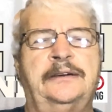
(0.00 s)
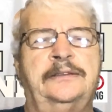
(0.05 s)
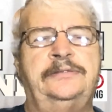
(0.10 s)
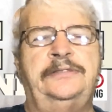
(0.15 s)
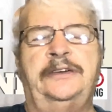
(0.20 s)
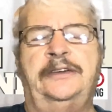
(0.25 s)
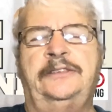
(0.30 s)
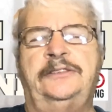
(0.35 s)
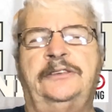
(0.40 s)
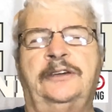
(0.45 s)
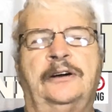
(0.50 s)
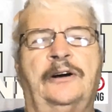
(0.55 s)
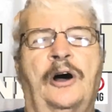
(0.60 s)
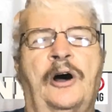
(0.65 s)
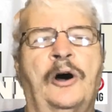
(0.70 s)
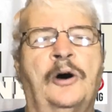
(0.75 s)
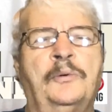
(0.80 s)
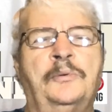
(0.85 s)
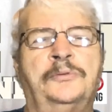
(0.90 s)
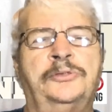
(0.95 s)
then
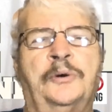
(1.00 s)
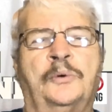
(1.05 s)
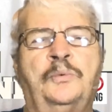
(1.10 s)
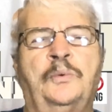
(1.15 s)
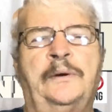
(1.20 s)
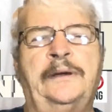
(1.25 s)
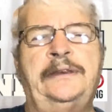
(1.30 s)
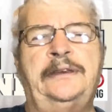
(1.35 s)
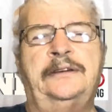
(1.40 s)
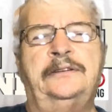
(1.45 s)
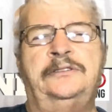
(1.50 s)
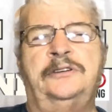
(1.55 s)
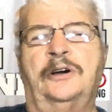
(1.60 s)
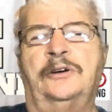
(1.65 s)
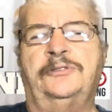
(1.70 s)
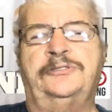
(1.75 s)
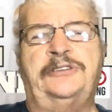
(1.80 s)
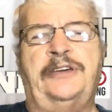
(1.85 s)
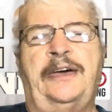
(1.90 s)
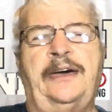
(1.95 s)
the window
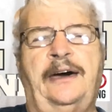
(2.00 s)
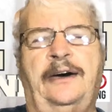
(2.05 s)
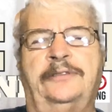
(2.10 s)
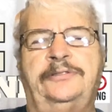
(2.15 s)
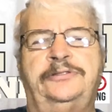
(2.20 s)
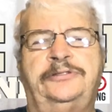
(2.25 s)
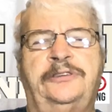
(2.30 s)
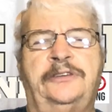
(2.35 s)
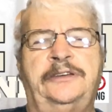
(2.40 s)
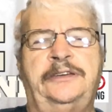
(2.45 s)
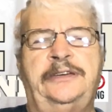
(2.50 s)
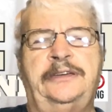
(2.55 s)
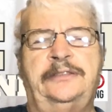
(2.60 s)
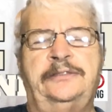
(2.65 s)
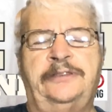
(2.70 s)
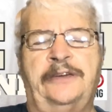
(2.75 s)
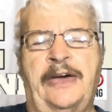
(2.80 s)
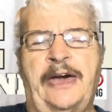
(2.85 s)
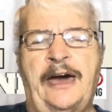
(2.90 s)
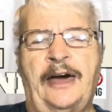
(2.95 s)
goes out.
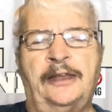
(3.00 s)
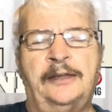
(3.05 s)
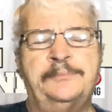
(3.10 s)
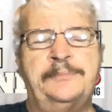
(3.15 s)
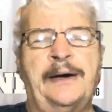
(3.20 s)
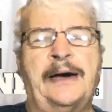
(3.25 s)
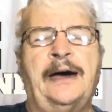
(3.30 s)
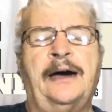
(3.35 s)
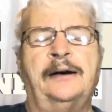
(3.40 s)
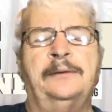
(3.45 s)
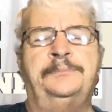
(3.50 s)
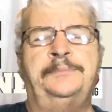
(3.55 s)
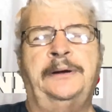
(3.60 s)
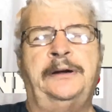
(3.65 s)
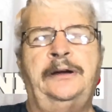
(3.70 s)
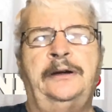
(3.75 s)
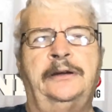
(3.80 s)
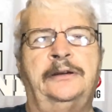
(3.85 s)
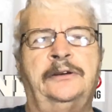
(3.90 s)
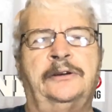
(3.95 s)
The alibi of
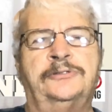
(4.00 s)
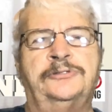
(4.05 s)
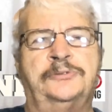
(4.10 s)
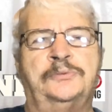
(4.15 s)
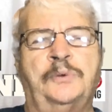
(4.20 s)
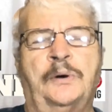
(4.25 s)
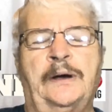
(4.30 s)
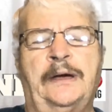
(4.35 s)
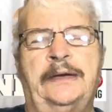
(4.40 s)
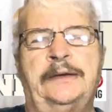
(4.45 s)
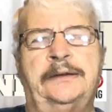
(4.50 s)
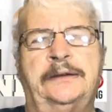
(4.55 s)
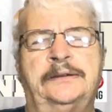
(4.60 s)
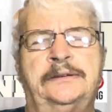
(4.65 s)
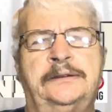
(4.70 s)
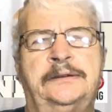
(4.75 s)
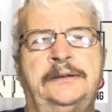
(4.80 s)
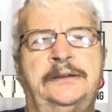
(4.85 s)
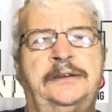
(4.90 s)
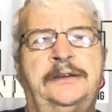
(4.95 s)
Barry goes away,
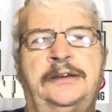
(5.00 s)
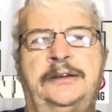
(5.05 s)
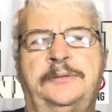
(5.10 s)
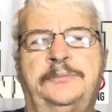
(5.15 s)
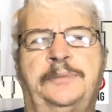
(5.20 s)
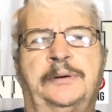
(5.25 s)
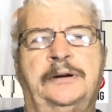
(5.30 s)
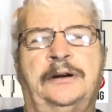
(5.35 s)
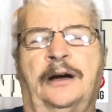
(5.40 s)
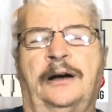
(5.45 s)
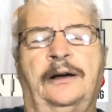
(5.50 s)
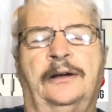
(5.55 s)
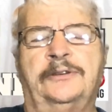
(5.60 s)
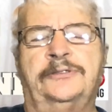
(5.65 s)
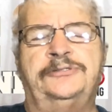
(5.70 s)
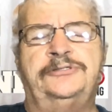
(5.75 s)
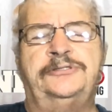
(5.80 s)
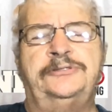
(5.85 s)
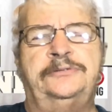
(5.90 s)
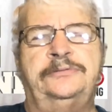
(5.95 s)

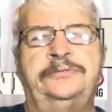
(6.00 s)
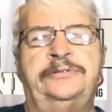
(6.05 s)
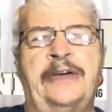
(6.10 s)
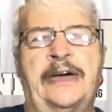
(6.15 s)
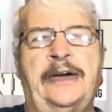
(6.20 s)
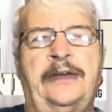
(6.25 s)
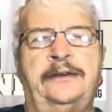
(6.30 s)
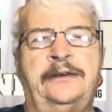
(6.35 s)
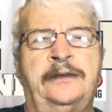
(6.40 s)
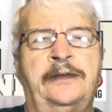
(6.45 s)
because that